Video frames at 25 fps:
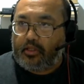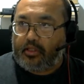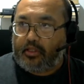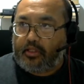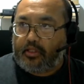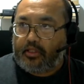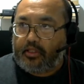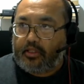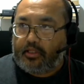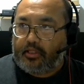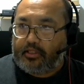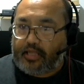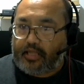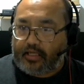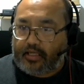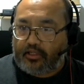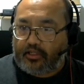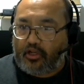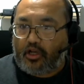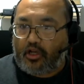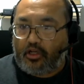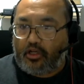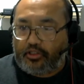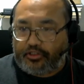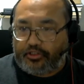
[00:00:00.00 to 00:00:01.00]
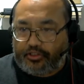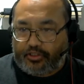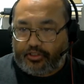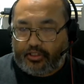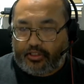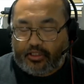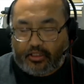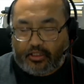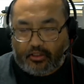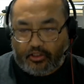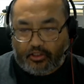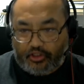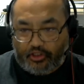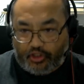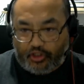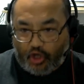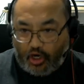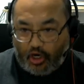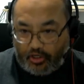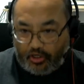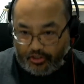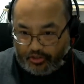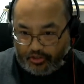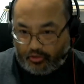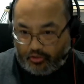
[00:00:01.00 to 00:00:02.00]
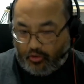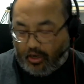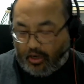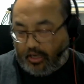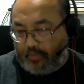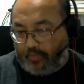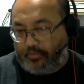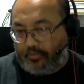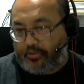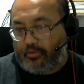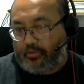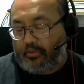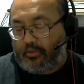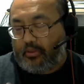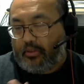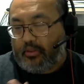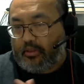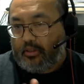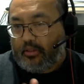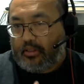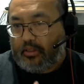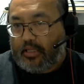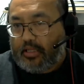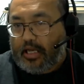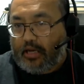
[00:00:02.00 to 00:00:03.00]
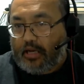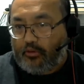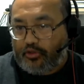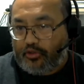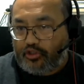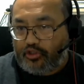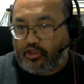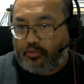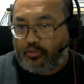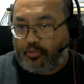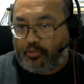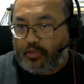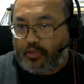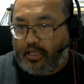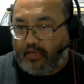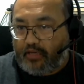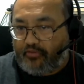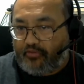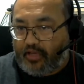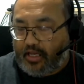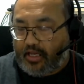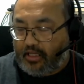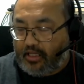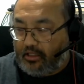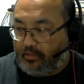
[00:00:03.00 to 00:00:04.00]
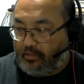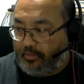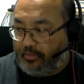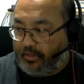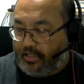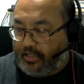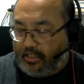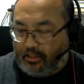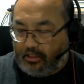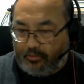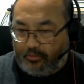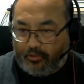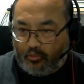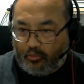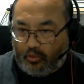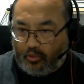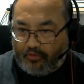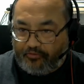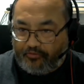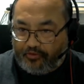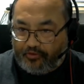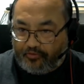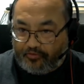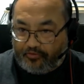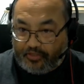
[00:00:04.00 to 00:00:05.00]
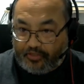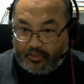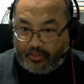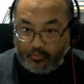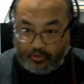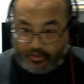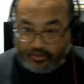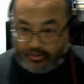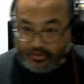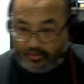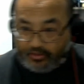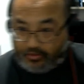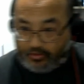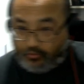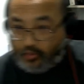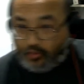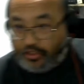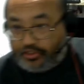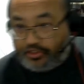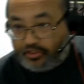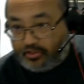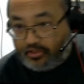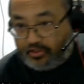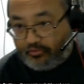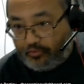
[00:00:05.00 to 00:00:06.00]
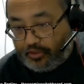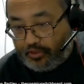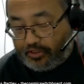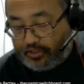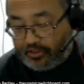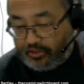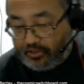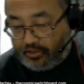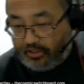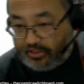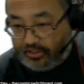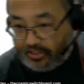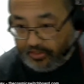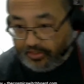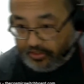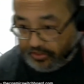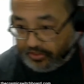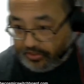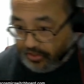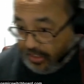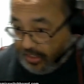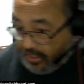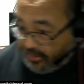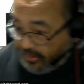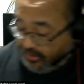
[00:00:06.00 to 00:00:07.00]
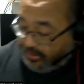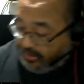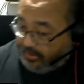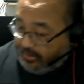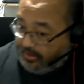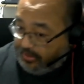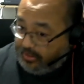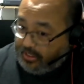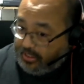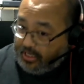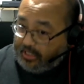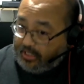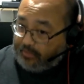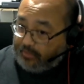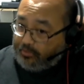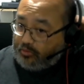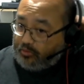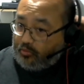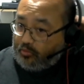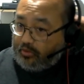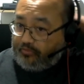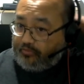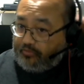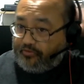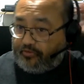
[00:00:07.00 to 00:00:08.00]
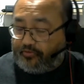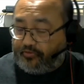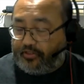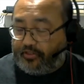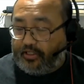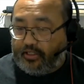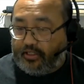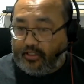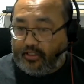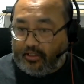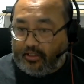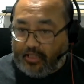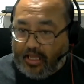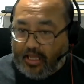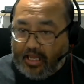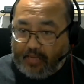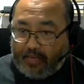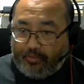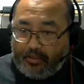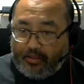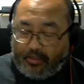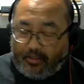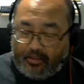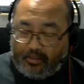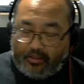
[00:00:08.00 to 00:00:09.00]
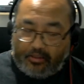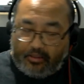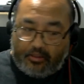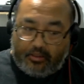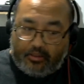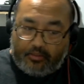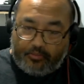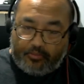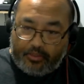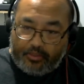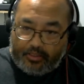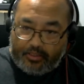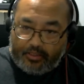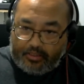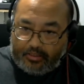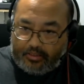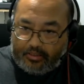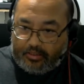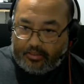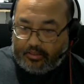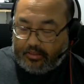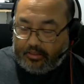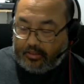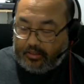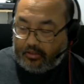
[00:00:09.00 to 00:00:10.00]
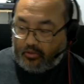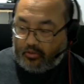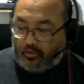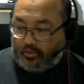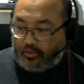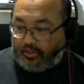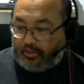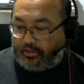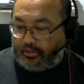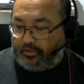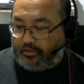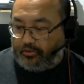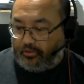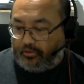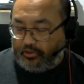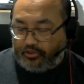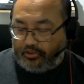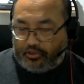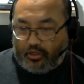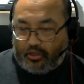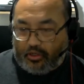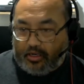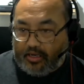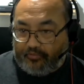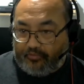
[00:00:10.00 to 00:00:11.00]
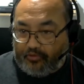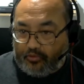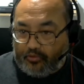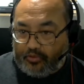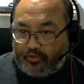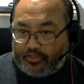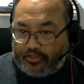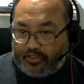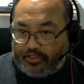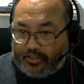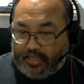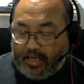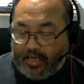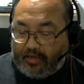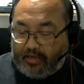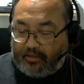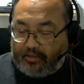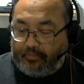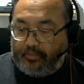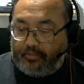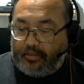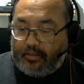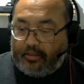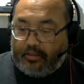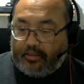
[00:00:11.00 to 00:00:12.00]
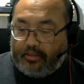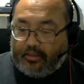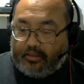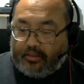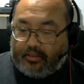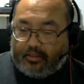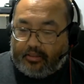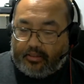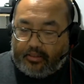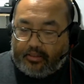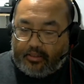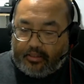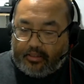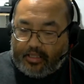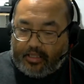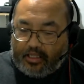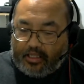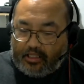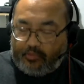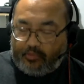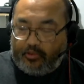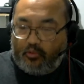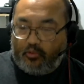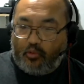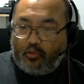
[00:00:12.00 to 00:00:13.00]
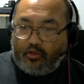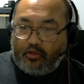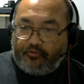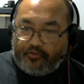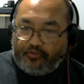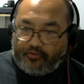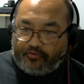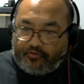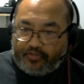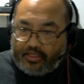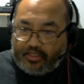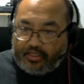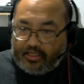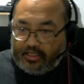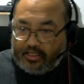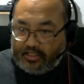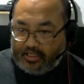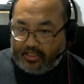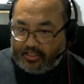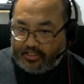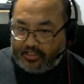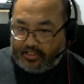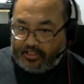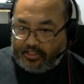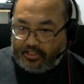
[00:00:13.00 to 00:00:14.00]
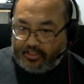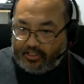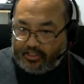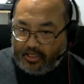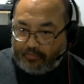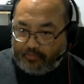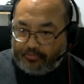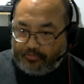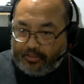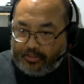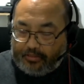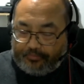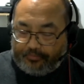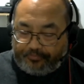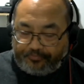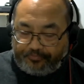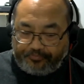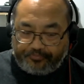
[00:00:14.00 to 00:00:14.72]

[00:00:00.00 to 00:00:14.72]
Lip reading: the technology that Lazar describes, how a super heavy element, element 115, which the Russians have recently synthesized, element 115 in the lab, but according to Lazar, I have no reason to doubt him. Element 115, as he dubbed it,